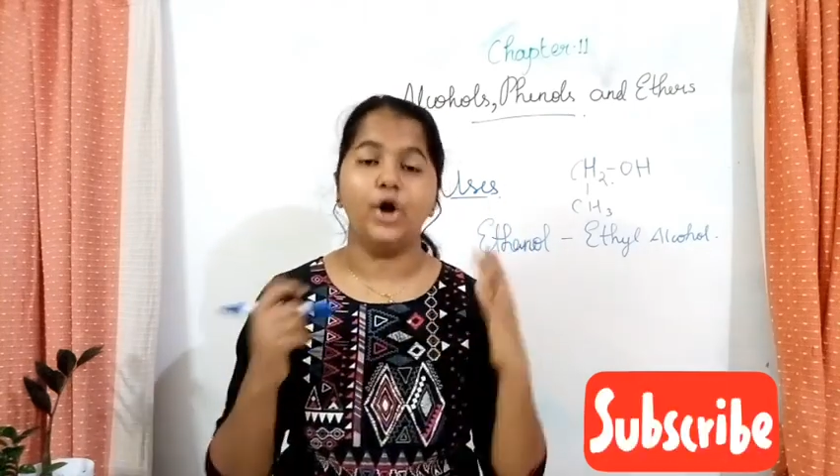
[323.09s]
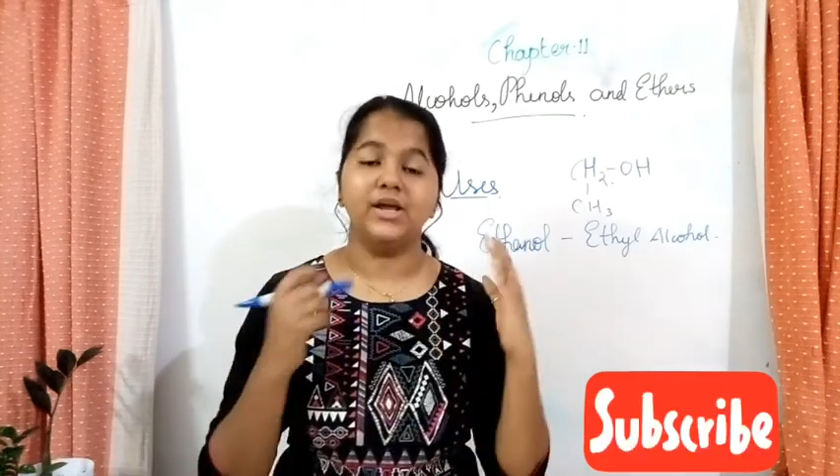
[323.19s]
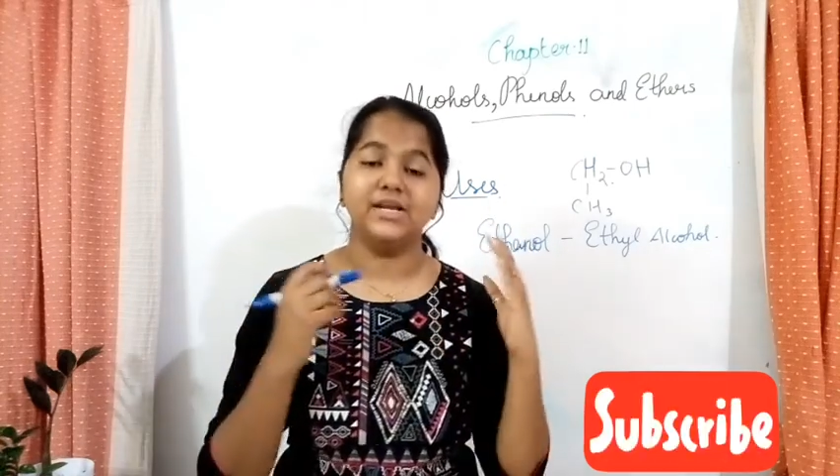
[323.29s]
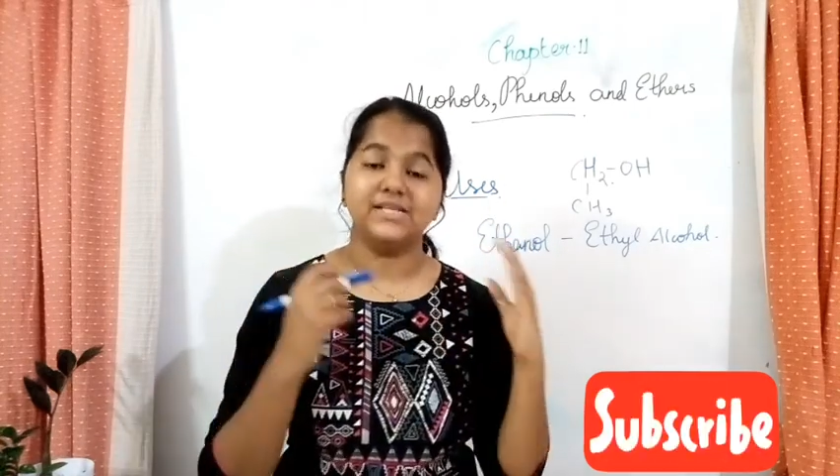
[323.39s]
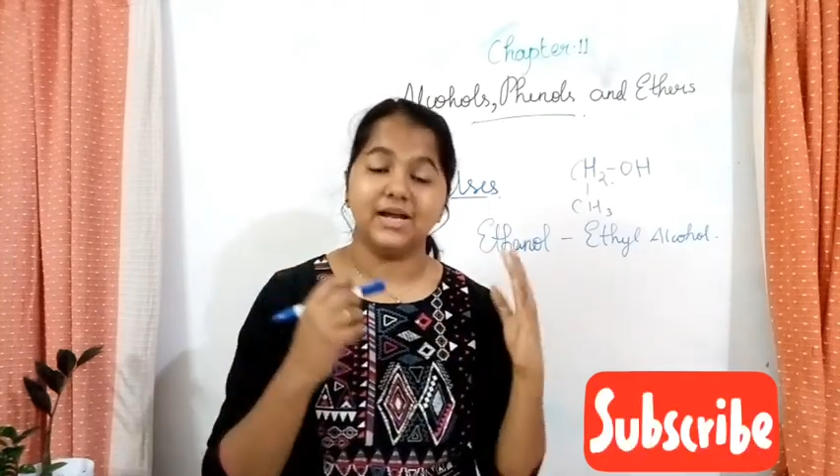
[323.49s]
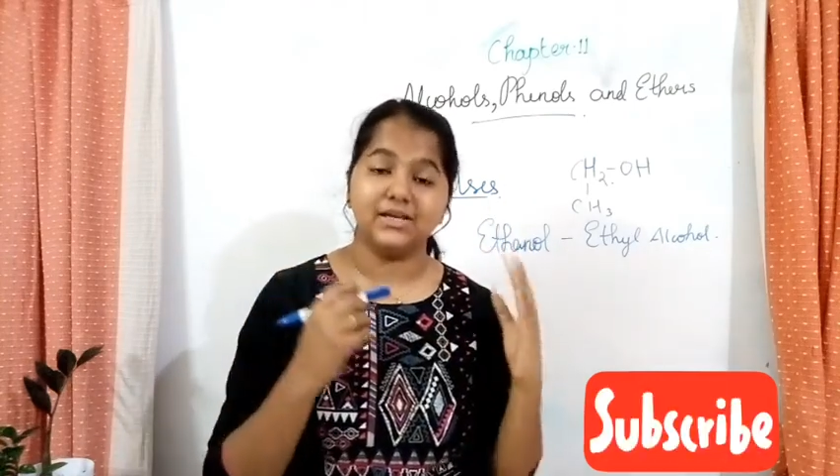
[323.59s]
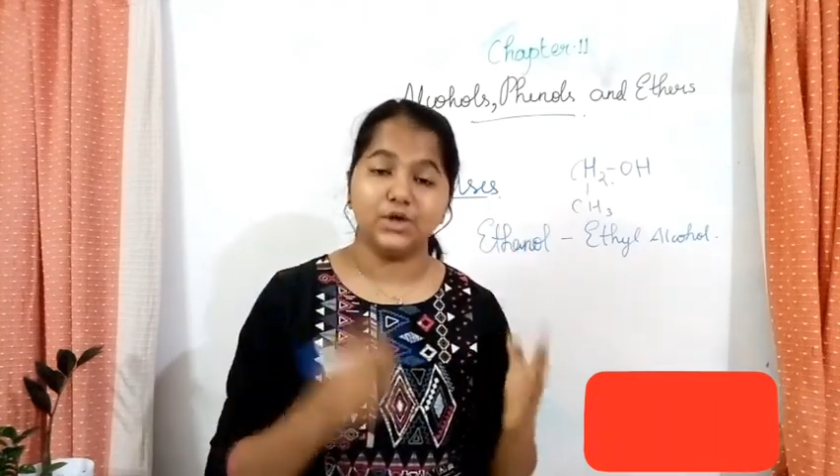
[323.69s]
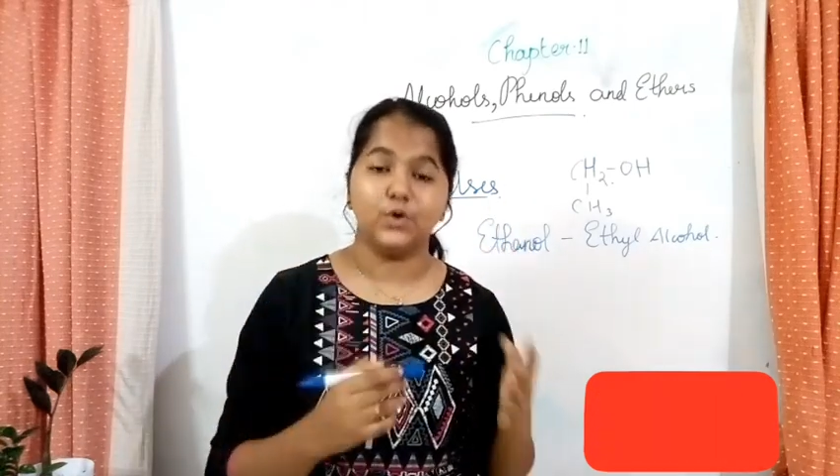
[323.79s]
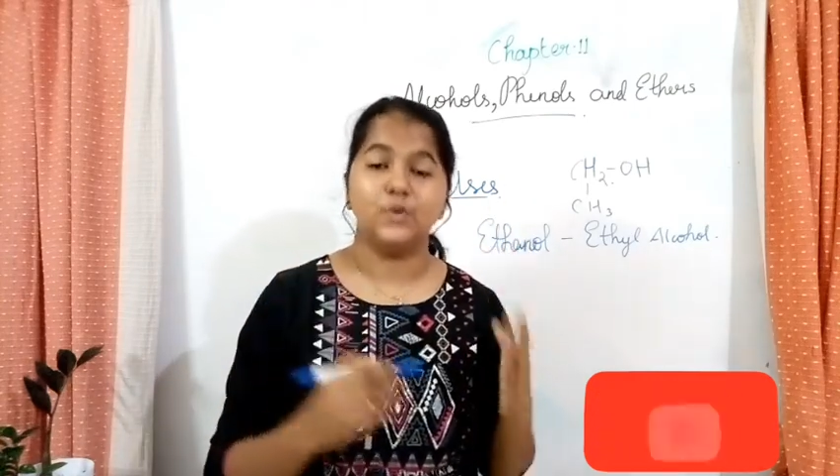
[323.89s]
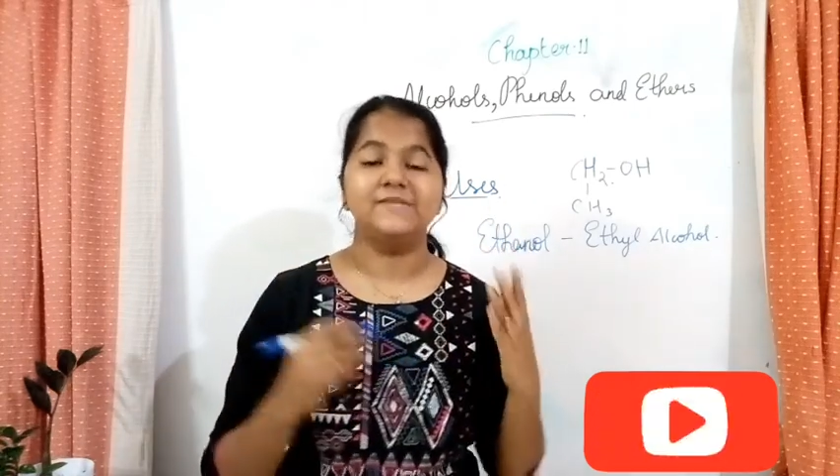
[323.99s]
it
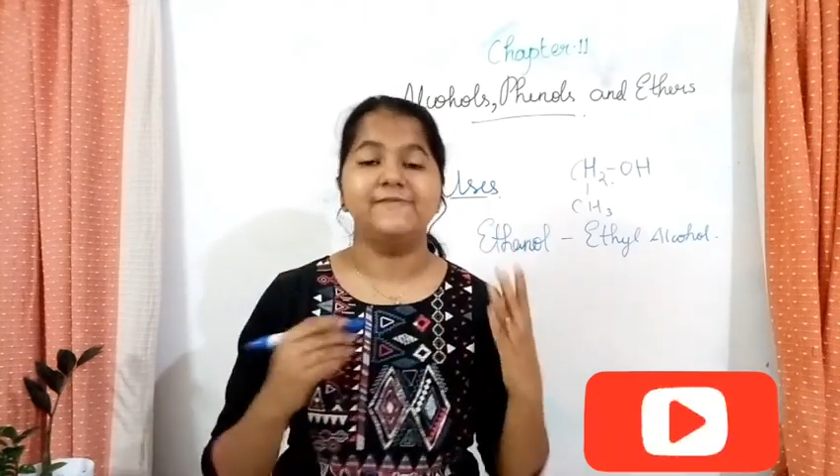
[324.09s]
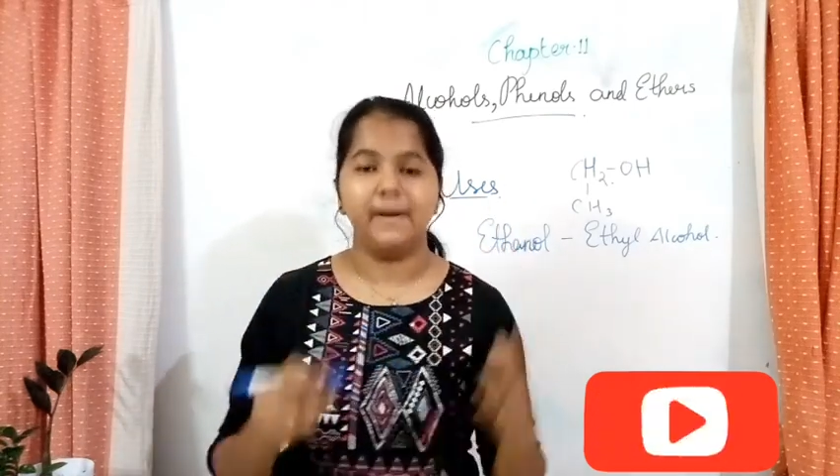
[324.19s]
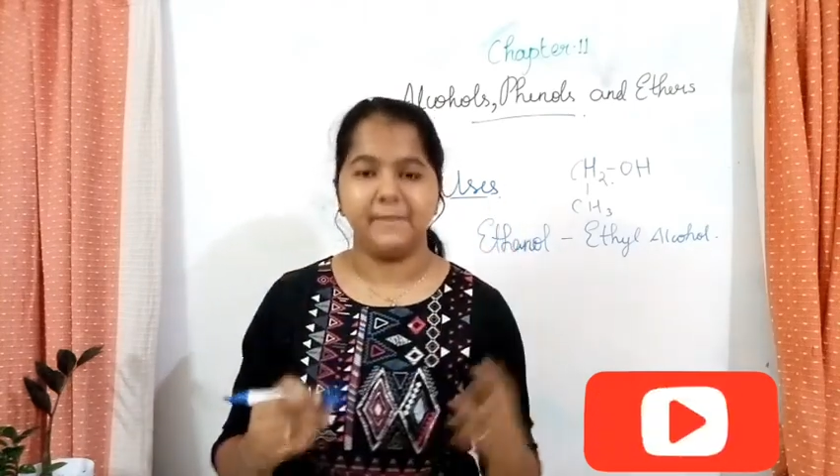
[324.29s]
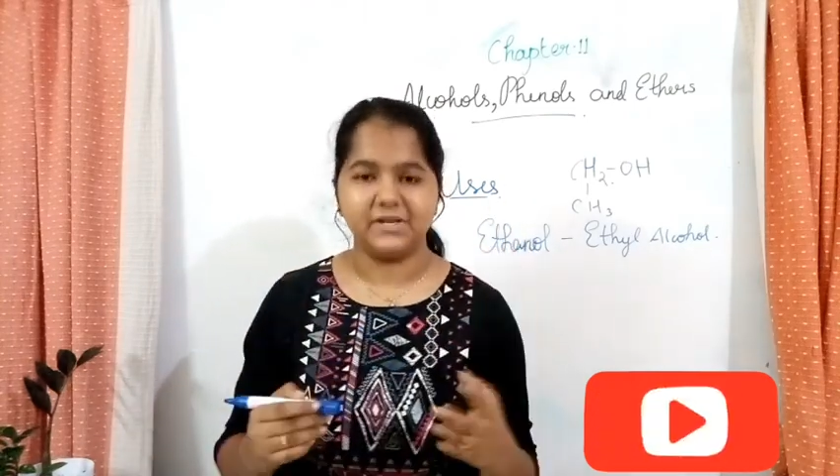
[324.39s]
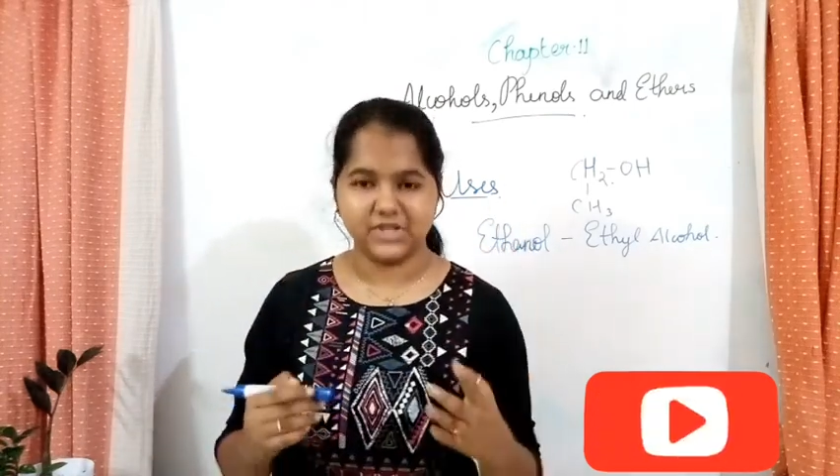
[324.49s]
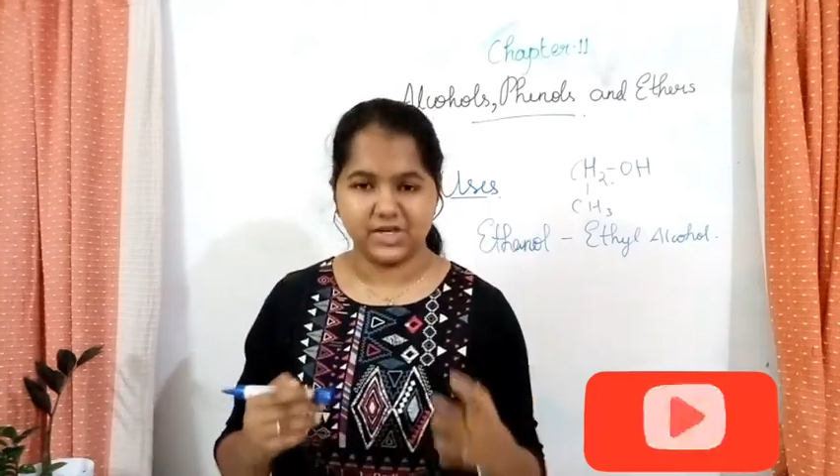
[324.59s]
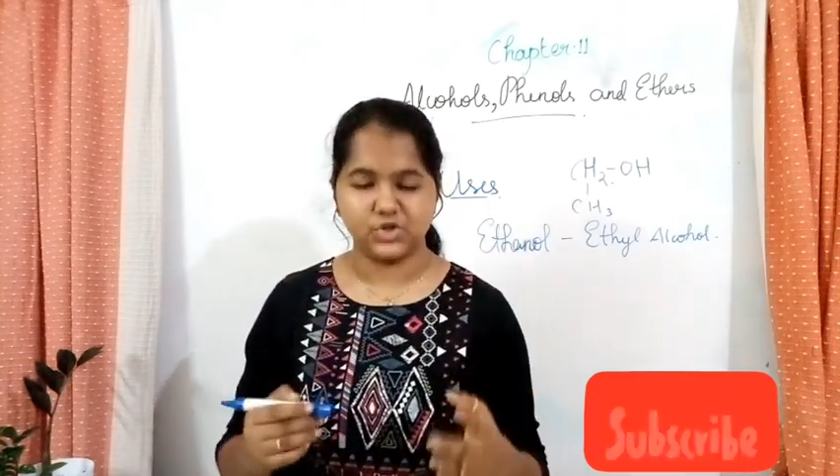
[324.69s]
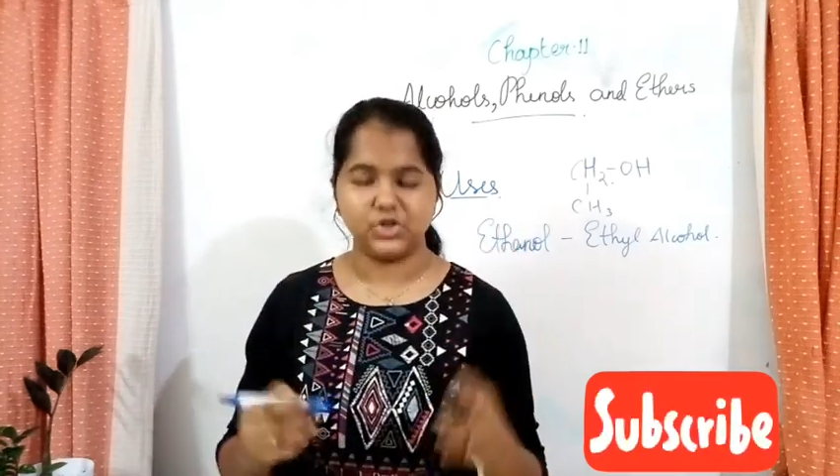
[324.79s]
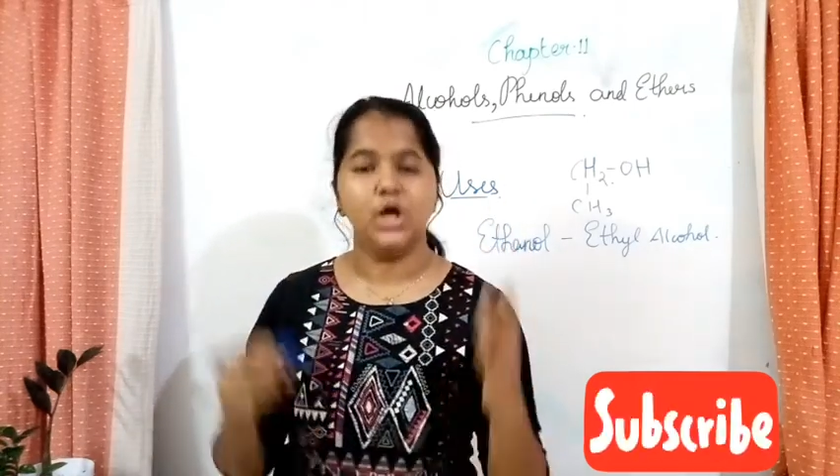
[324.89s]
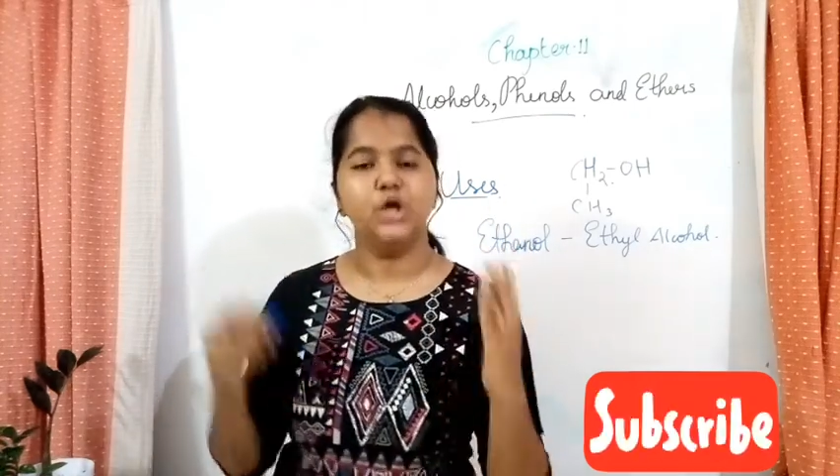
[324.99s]
undergoes fermentation